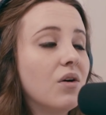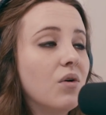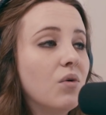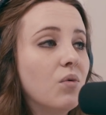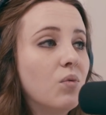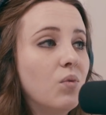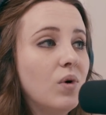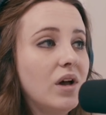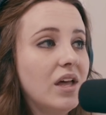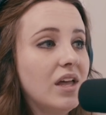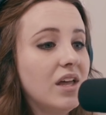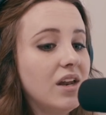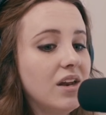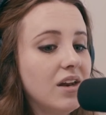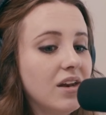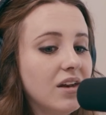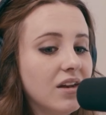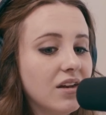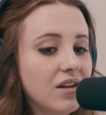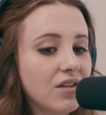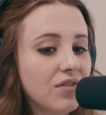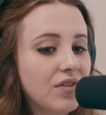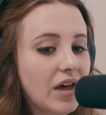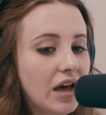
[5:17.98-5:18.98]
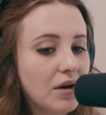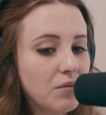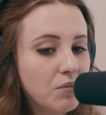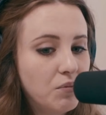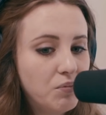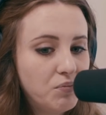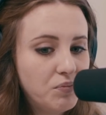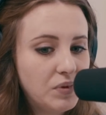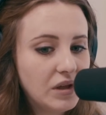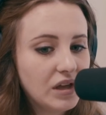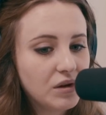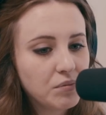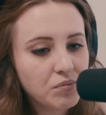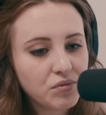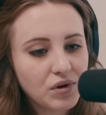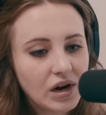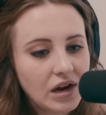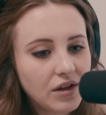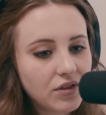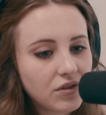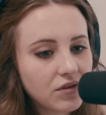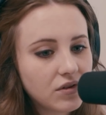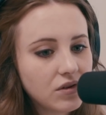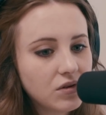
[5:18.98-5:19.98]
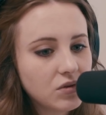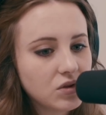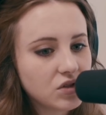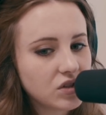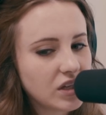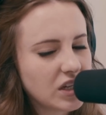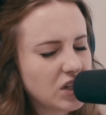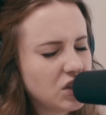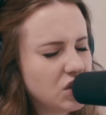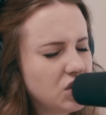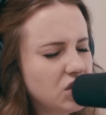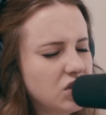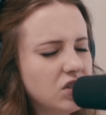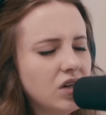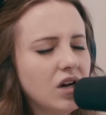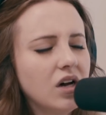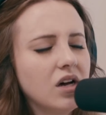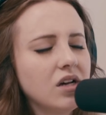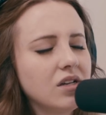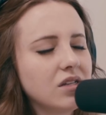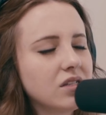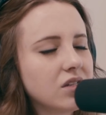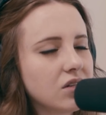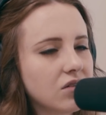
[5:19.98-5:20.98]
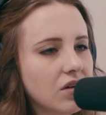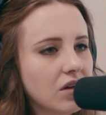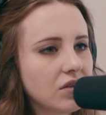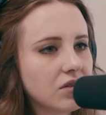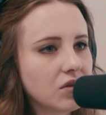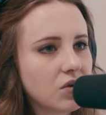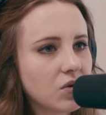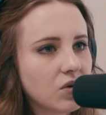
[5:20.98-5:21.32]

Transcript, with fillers: when that big breakthrough was like just around the